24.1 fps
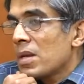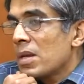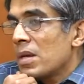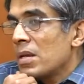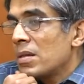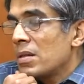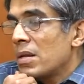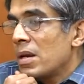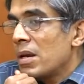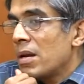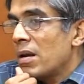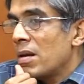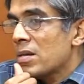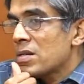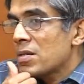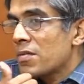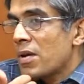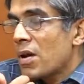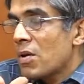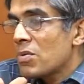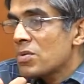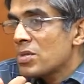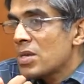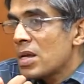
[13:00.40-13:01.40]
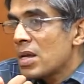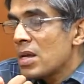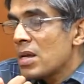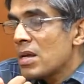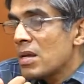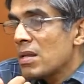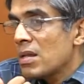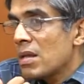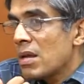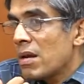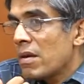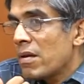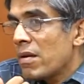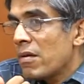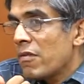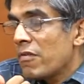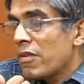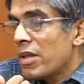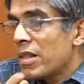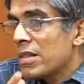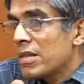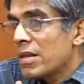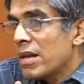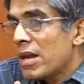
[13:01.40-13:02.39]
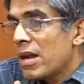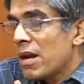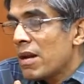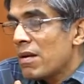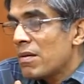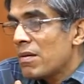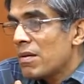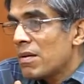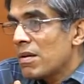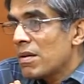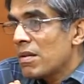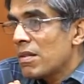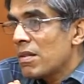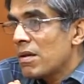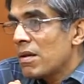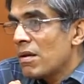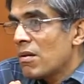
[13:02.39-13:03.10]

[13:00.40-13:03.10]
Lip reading: in the areas of housing, in the area of healthcare, in the